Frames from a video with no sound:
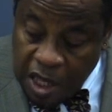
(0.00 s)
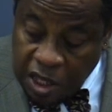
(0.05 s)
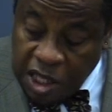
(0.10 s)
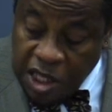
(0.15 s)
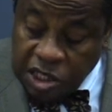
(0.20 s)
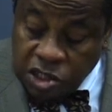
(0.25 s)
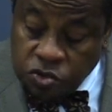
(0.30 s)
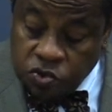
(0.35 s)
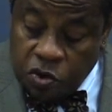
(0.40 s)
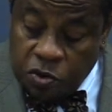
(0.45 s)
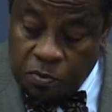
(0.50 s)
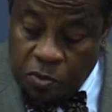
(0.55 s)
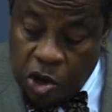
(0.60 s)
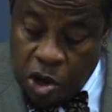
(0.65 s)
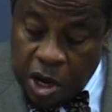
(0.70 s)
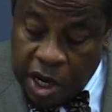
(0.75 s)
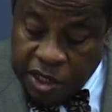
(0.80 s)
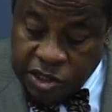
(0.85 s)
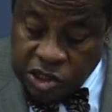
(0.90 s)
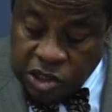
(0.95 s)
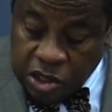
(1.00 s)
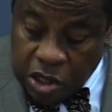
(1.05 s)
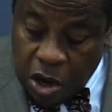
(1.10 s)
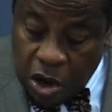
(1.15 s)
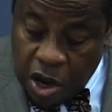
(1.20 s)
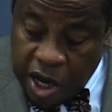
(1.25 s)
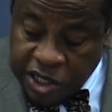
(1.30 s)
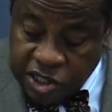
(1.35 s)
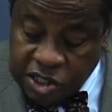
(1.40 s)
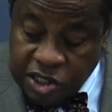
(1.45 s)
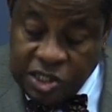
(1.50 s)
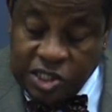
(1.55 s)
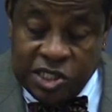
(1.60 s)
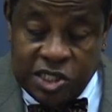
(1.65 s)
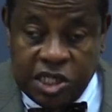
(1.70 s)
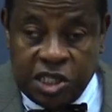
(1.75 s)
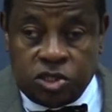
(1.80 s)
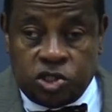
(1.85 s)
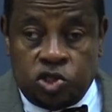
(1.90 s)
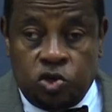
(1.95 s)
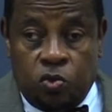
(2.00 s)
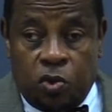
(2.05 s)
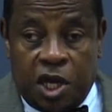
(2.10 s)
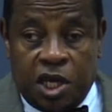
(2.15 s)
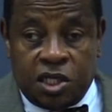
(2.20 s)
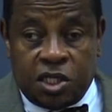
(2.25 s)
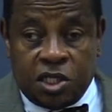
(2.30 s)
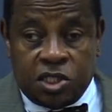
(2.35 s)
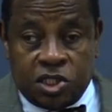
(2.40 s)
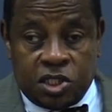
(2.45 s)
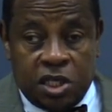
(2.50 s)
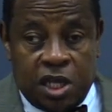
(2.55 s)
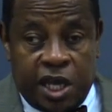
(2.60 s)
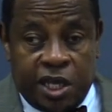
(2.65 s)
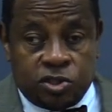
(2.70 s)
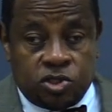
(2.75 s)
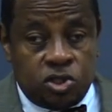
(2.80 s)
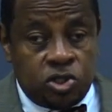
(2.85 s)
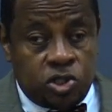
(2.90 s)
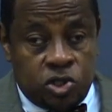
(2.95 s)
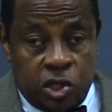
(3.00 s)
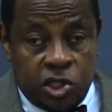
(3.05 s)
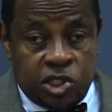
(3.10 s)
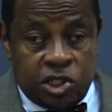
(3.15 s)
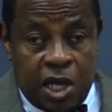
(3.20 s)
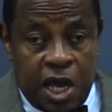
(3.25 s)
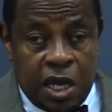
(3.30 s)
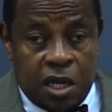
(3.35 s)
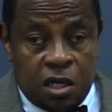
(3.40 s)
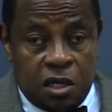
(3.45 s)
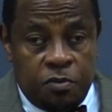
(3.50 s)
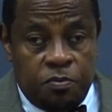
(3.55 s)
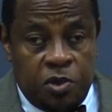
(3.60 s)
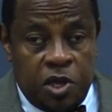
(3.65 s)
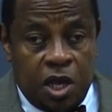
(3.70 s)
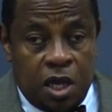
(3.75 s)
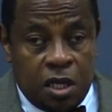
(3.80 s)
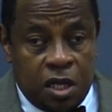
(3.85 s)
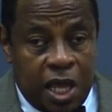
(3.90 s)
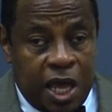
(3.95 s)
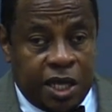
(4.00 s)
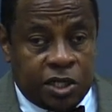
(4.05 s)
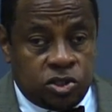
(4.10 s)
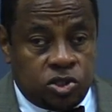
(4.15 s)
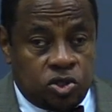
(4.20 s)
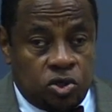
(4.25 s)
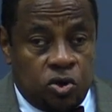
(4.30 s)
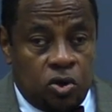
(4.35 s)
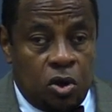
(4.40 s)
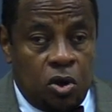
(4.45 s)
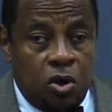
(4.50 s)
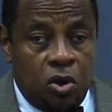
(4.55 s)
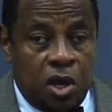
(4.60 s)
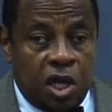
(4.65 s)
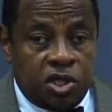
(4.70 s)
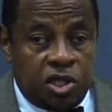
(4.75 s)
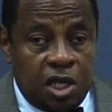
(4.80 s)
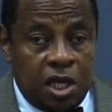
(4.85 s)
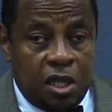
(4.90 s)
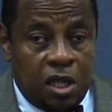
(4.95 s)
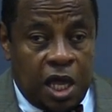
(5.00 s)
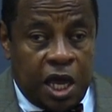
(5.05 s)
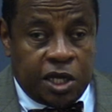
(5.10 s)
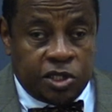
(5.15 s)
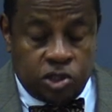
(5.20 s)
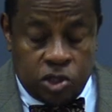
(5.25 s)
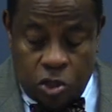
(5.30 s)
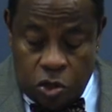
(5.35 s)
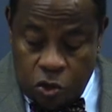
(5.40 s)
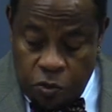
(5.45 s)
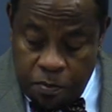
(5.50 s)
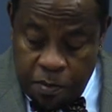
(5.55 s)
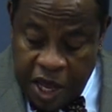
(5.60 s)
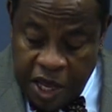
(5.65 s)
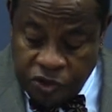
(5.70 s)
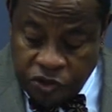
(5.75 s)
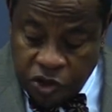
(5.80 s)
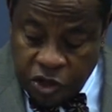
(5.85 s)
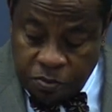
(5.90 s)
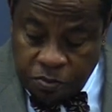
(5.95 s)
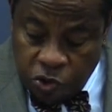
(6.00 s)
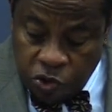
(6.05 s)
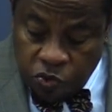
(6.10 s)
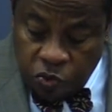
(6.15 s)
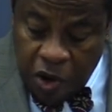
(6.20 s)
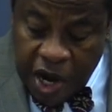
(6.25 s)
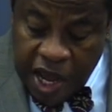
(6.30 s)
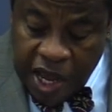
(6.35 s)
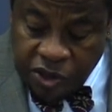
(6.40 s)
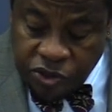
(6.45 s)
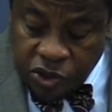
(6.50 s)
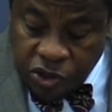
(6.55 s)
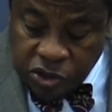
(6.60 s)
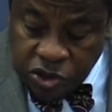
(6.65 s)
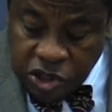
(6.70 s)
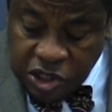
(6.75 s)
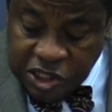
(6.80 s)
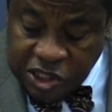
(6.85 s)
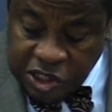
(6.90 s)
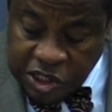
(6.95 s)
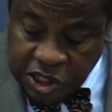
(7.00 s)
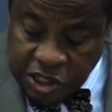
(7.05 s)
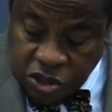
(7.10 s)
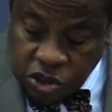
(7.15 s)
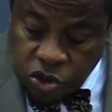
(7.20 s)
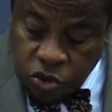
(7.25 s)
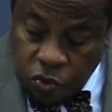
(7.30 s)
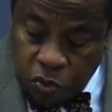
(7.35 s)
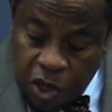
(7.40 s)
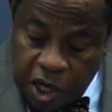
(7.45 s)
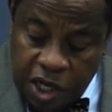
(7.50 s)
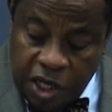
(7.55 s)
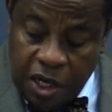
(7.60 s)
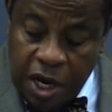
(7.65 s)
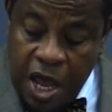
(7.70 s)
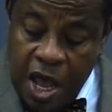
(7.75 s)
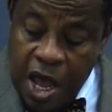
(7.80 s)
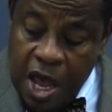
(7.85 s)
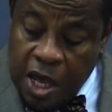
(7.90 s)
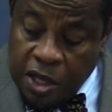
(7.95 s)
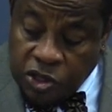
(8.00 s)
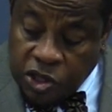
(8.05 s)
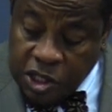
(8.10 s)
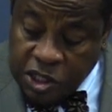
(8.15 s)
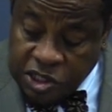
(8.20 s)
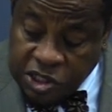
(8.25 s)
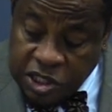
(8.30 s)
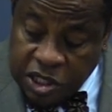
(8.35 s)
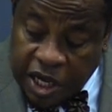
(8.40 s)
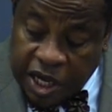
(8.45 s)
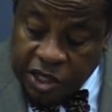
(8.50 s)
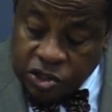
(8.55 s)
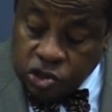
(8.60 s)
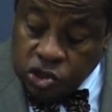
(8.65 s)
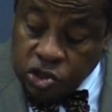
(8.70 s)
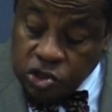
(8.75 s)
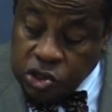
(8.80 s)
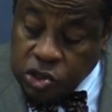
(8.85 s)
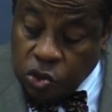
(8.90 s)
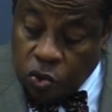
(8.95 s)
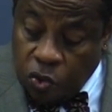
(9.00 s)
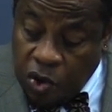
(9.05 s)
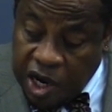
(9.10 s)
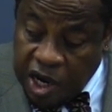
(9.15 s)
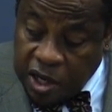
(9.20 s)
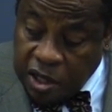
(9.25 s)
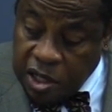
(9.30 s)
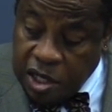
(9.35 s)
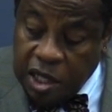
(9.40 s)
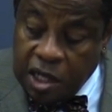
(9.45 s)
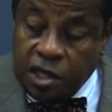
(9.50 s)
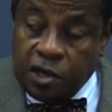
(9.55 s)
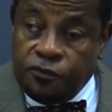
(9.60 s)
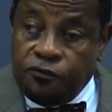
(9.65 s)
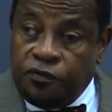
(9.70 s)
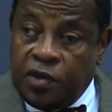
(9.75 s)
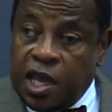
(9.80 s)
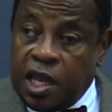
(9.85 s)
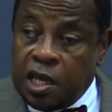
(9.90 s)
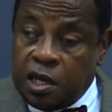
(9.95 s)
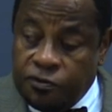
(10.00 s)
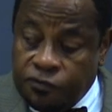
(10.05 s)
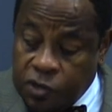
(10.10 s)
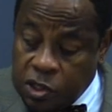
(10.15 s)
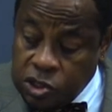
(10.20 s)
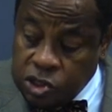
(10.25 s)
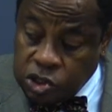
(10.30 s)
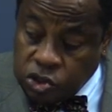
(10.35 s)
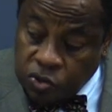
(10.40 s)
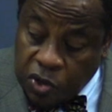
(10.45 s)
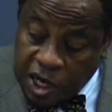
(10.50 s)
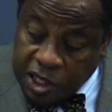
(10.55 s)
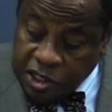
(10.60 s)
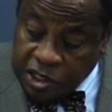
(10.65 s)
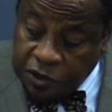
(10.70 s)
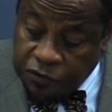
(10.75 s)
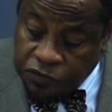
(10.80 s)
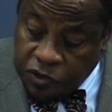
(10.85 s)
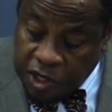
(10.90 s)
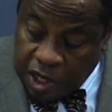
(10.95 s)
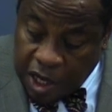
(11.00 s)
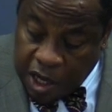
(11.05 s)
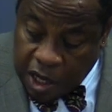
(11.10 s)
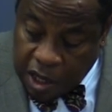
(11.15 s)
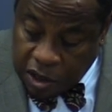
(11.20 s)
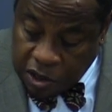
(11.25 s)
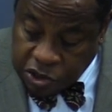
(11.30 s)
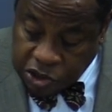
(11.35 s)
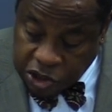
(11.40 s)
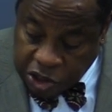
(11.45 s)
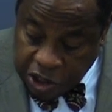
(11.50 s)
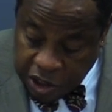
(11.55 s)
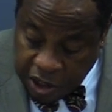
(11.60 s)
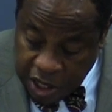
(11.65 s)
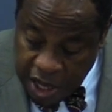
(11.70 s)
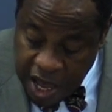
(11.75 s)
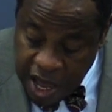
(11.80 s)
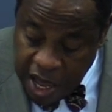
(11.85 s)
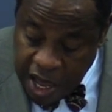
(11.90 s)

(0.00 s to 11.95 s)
These remarks are to situate this lecture, so it's not going to be a lecture on theological method, but rather to situate this lecture squarely in the vein of constructive theology